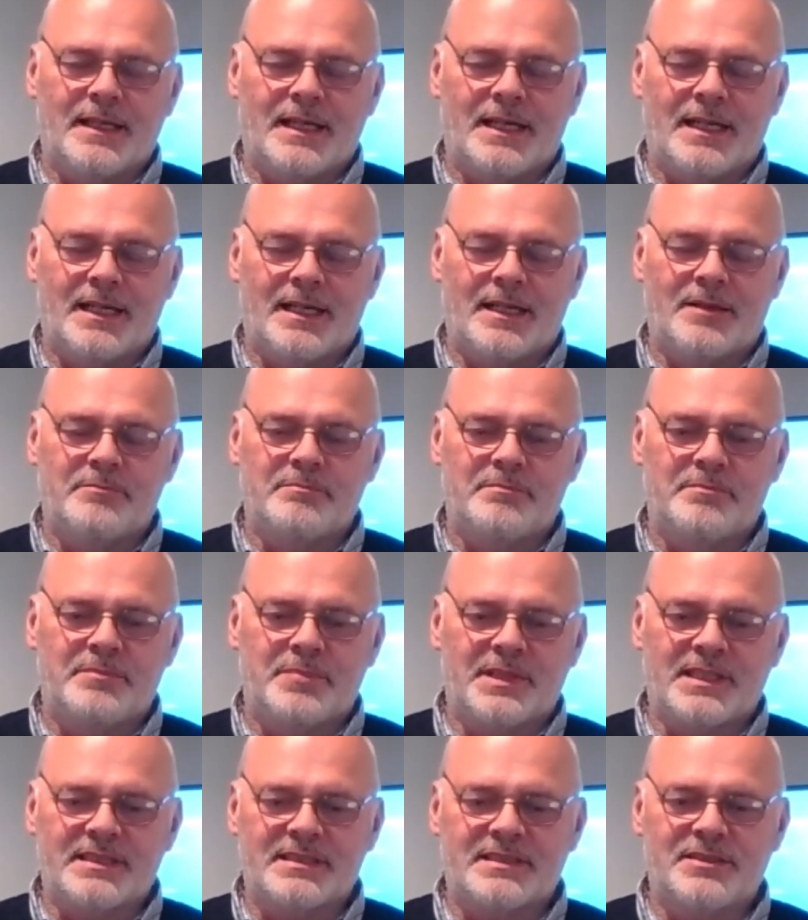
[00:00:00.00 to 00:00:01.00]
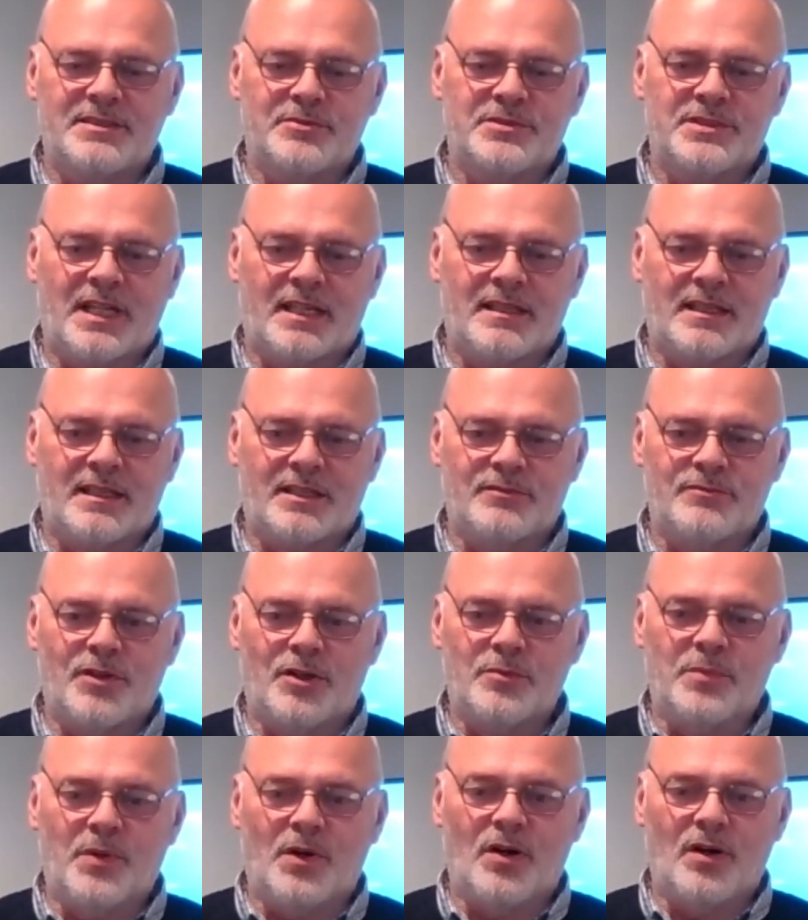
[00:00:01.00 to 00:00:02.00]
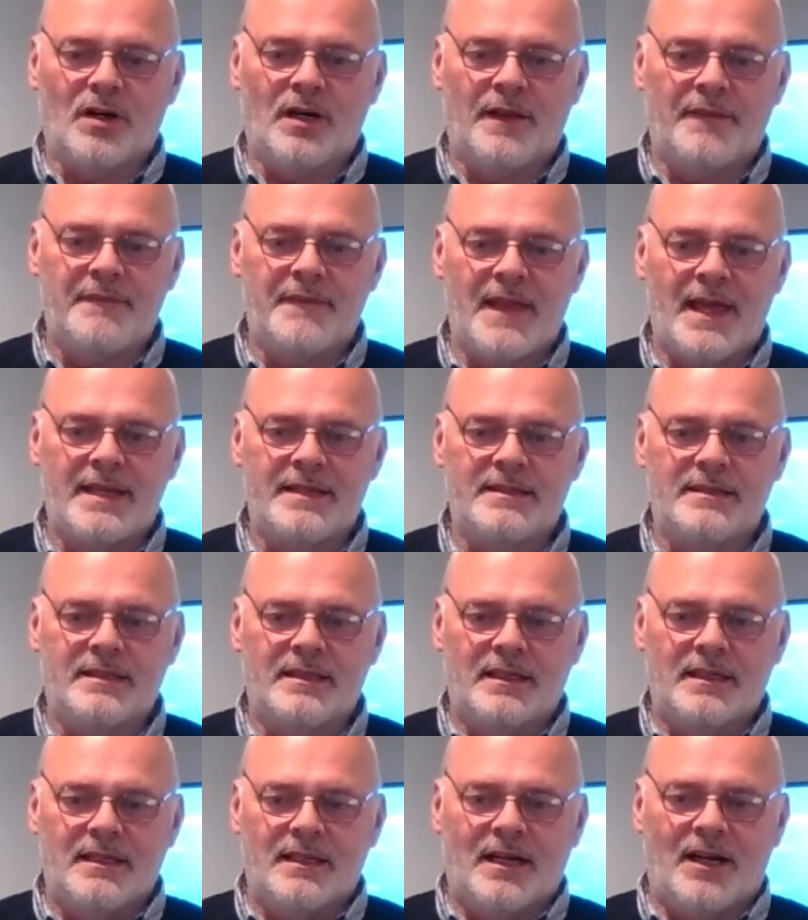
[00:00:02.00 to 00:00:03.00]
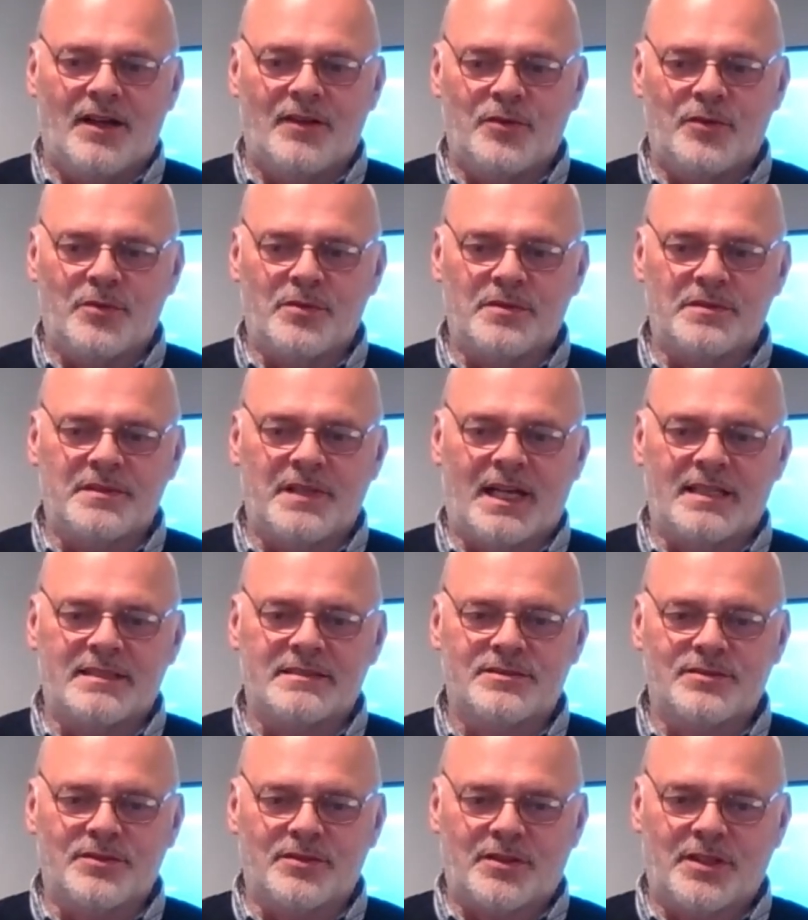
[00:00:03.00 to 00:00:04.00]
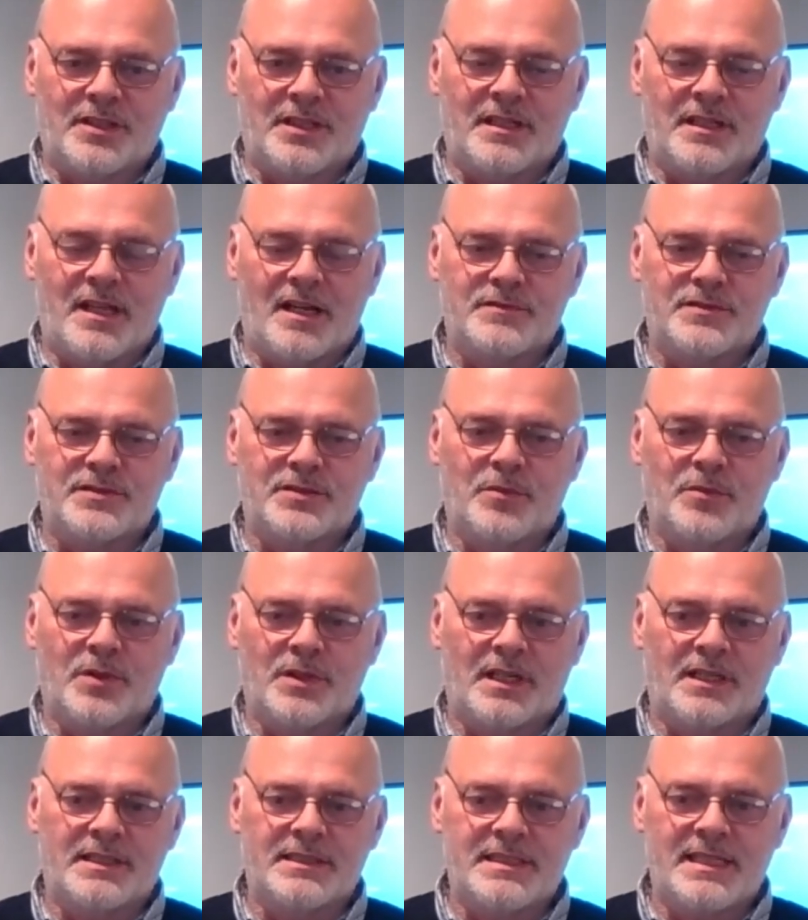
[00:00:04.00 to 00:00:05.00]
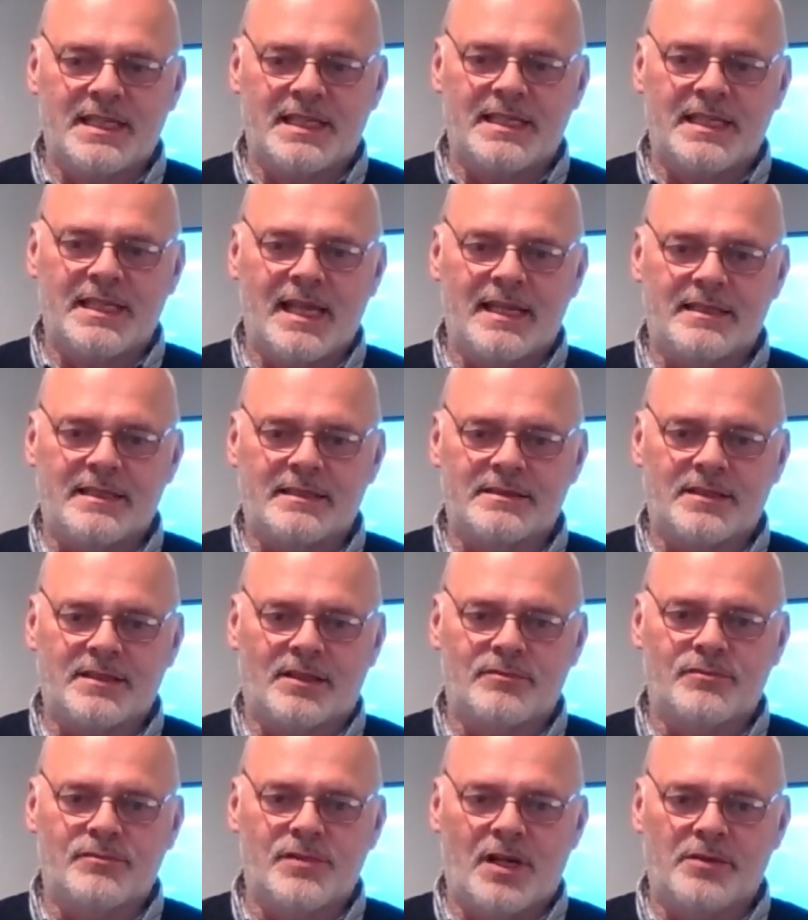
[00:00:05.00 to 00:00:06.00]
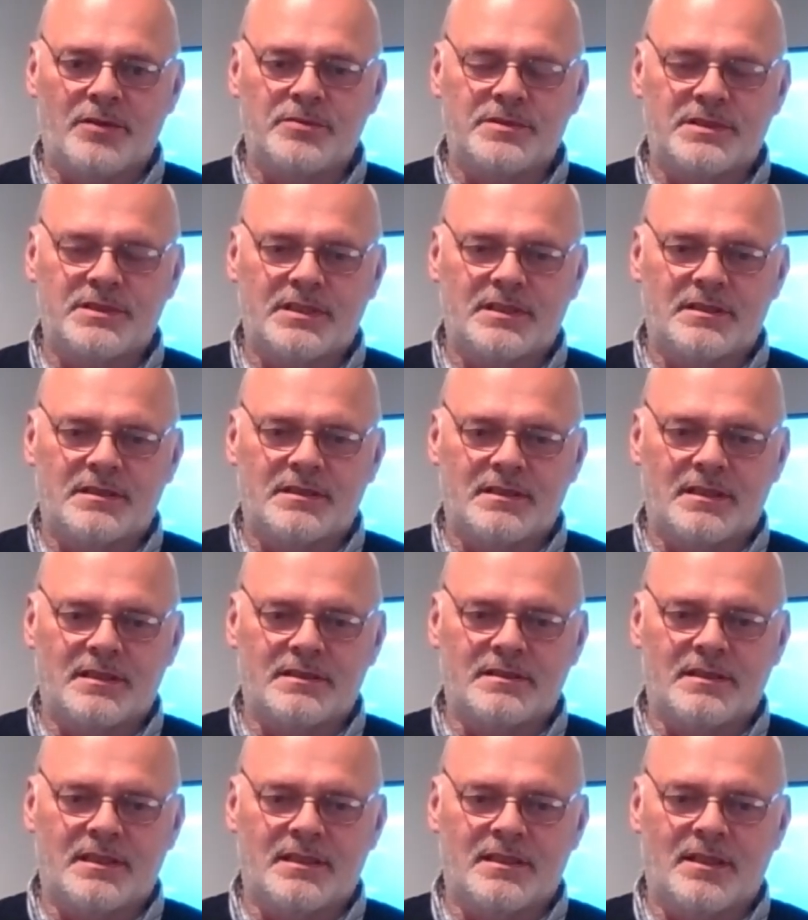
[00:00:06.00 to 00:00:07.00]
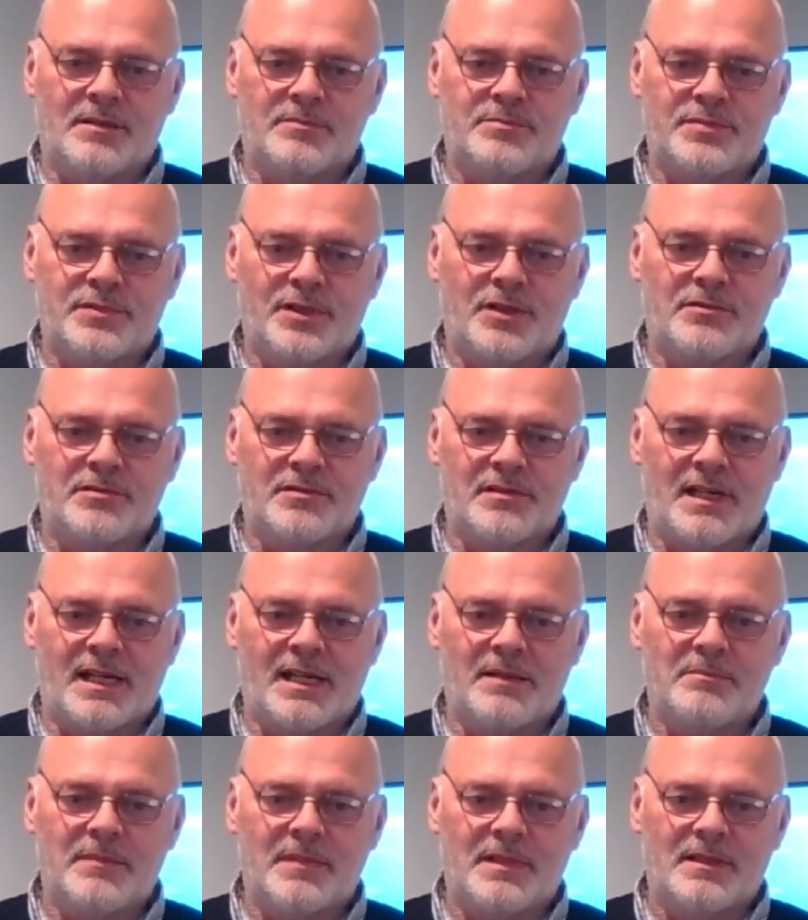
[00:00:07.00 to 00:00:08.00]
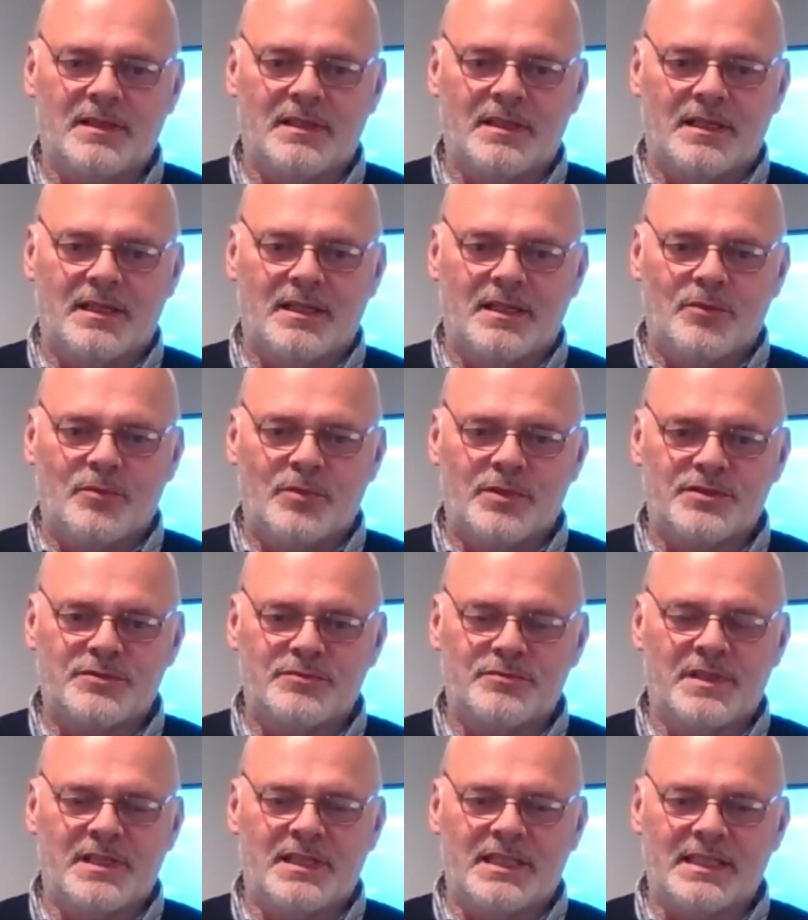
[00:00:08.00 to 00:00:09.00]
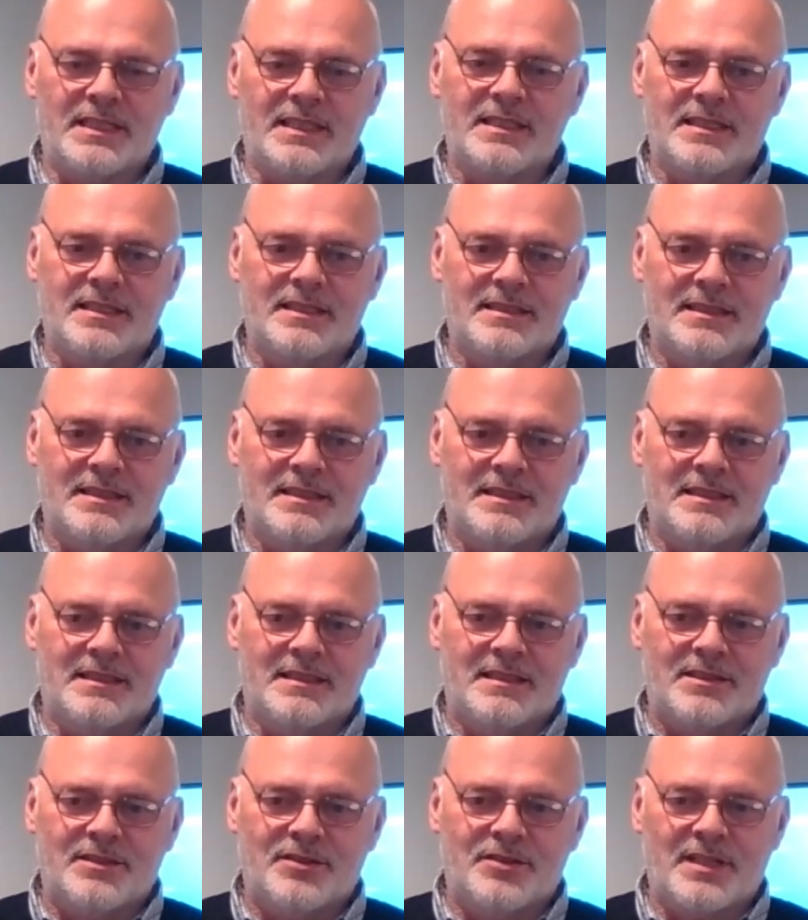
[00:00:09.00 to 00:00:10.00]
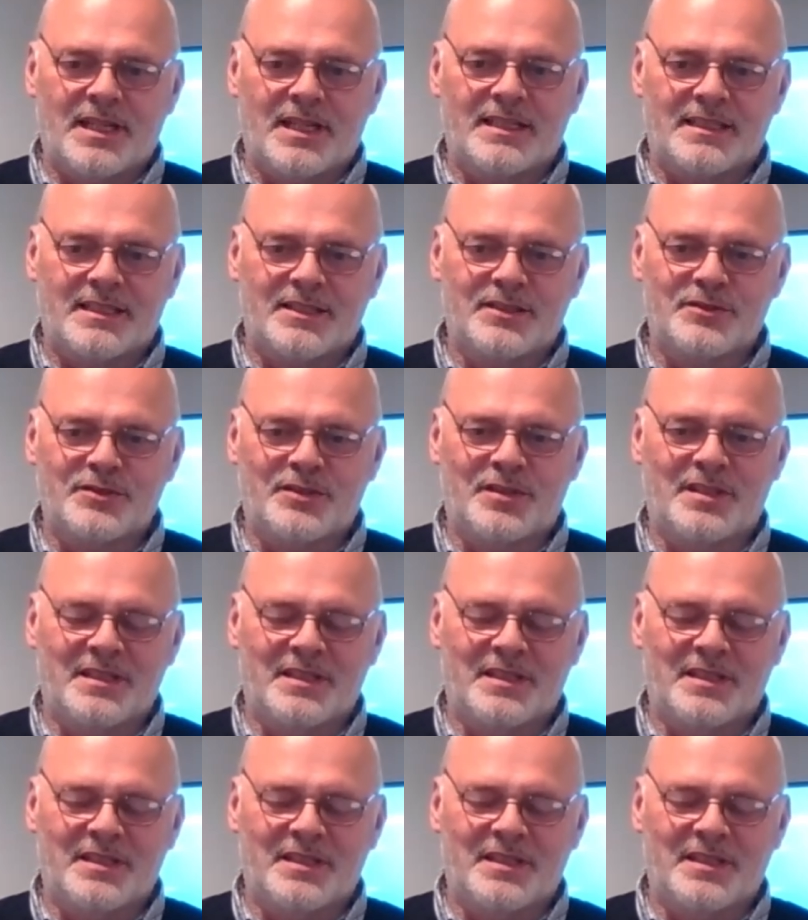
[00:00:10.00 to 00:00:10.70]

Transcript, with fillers: um, but it still sounded like a robot. And then I thought that's not good enough. So what I did then is I wrote a program, which really got out of control.